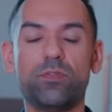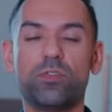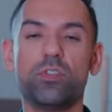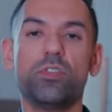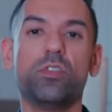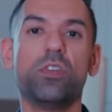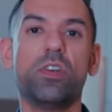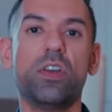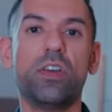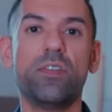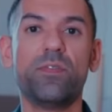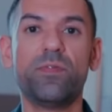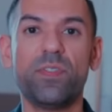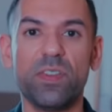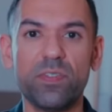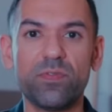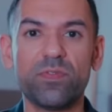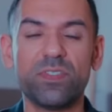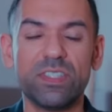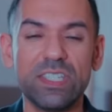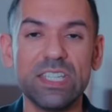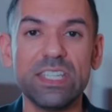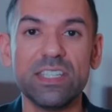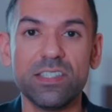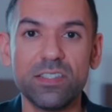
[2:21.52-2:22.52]
to
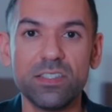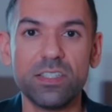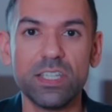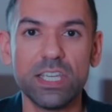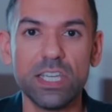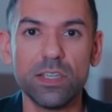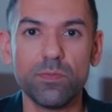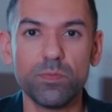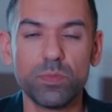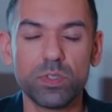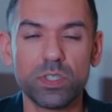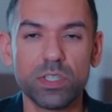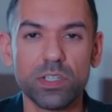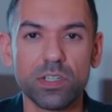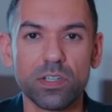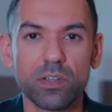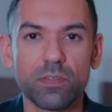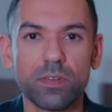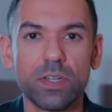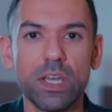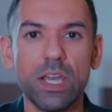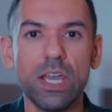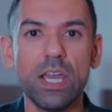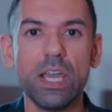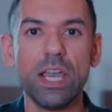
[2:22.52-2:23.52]
15 teams here.
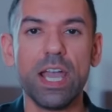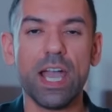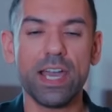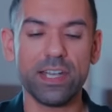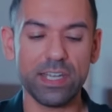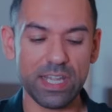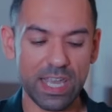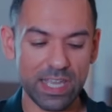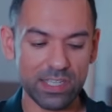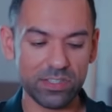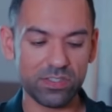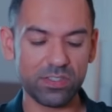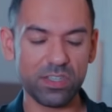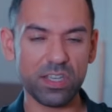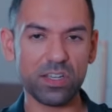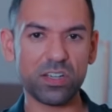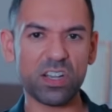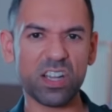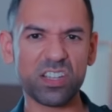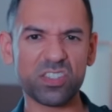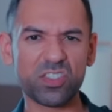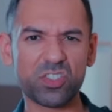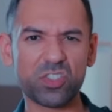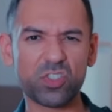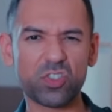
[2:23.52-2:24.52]
And is there a
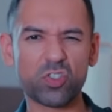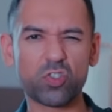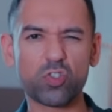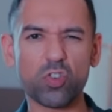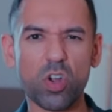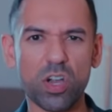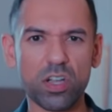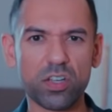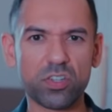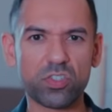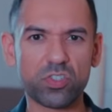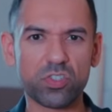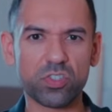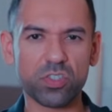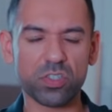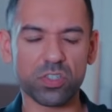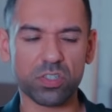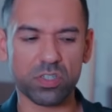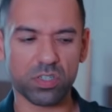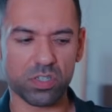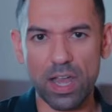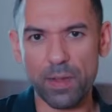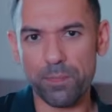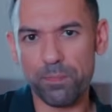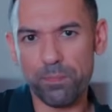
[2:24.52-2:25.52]
structure,
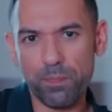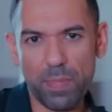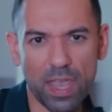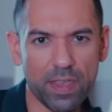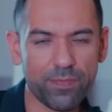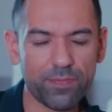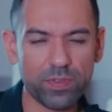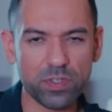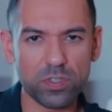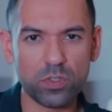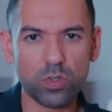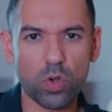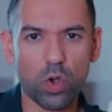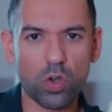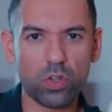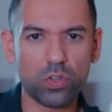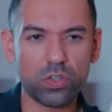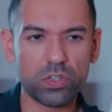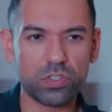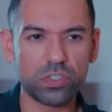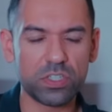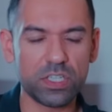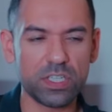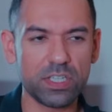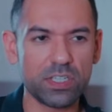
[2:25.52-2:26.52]
a
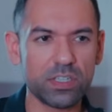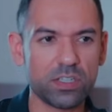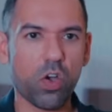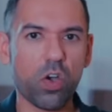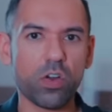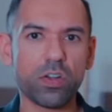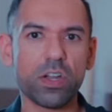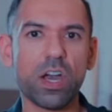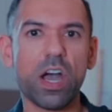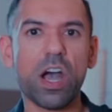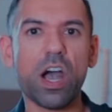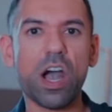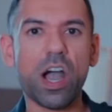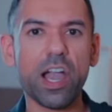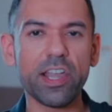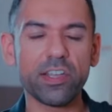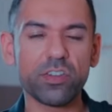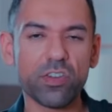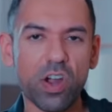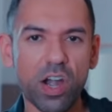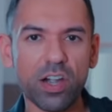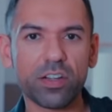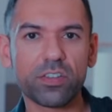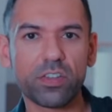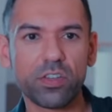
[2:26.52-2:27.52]
methodology, or a
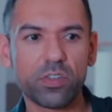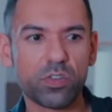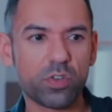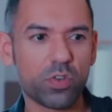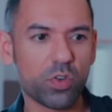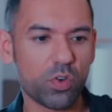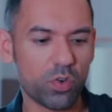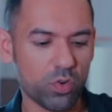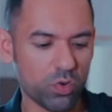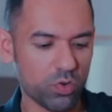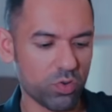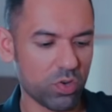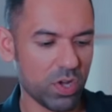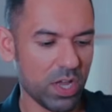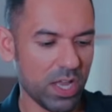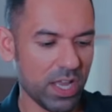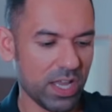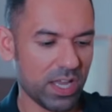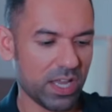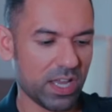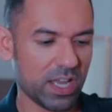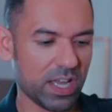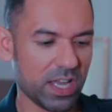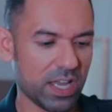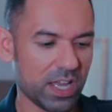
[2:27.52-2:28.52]
hierarchical
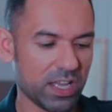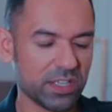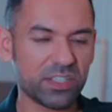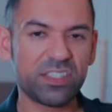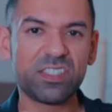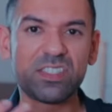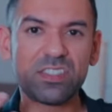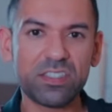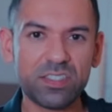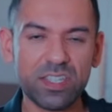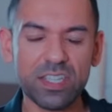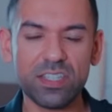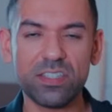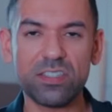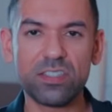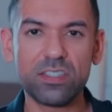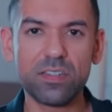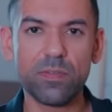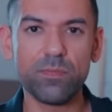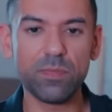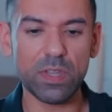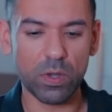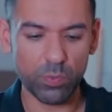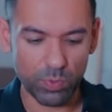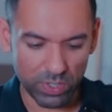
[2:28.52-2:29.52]

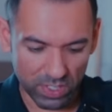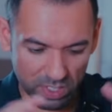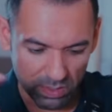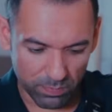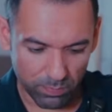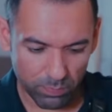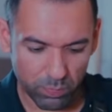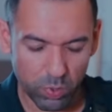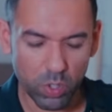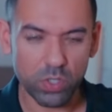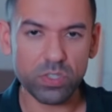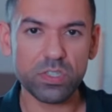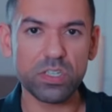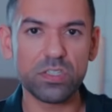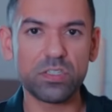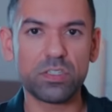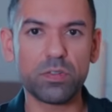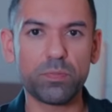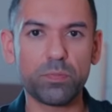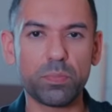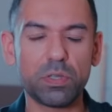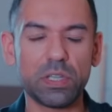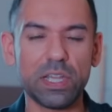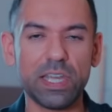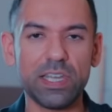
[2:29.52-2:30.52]
system that we can put into
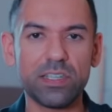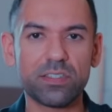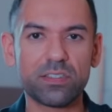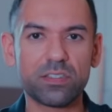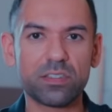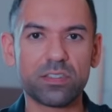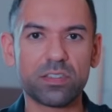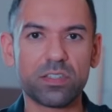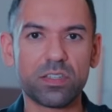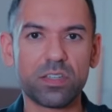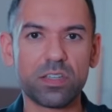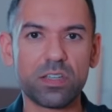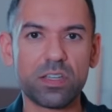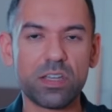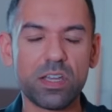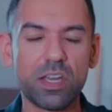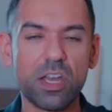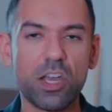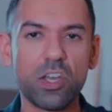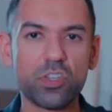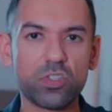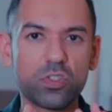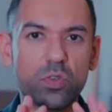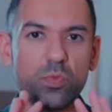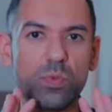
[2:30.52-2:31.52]
place
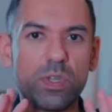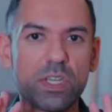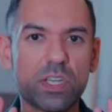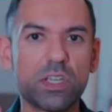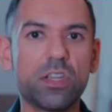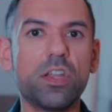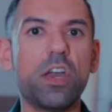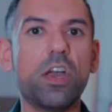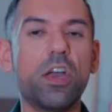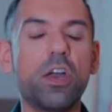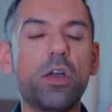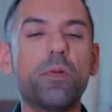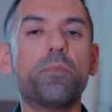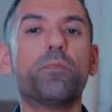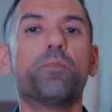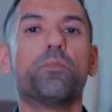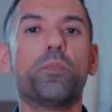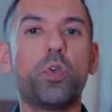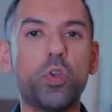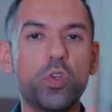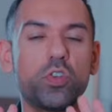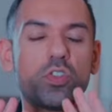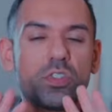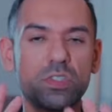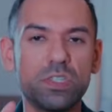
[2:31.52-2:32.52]
so we can
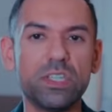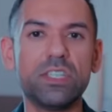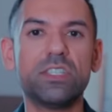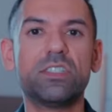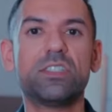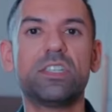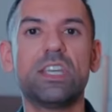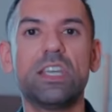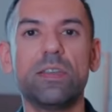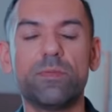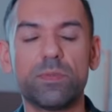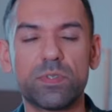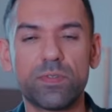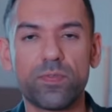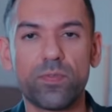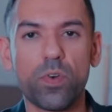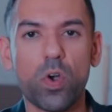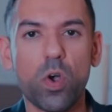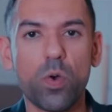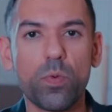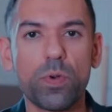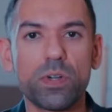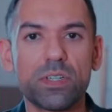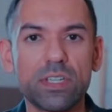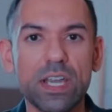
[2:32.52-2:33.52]
push these teams
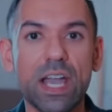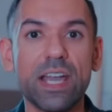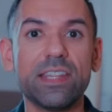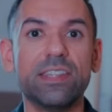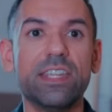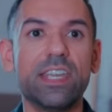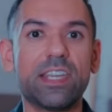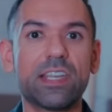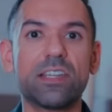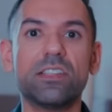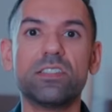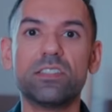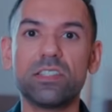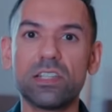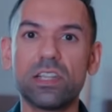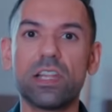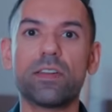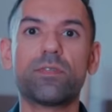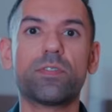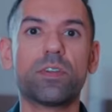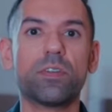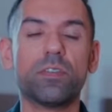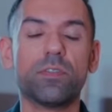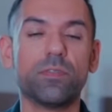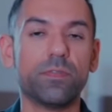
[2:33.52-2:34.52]
forward and they can
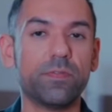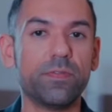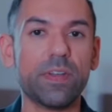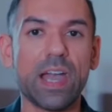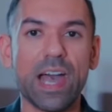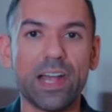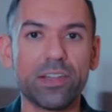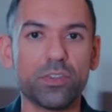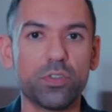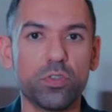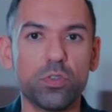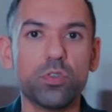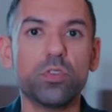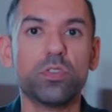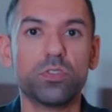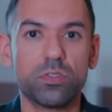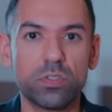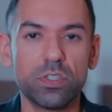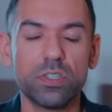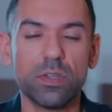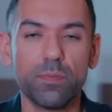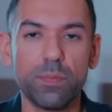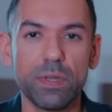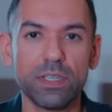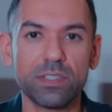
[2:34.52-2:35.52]
deliver value to
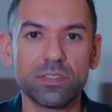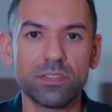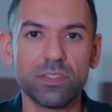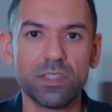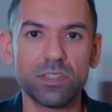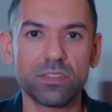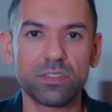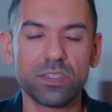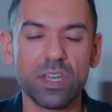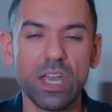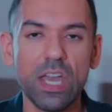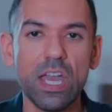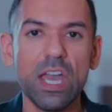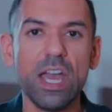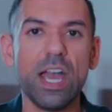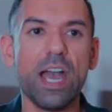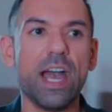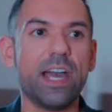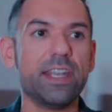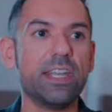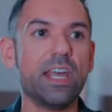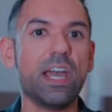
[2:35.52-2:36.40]
the business? And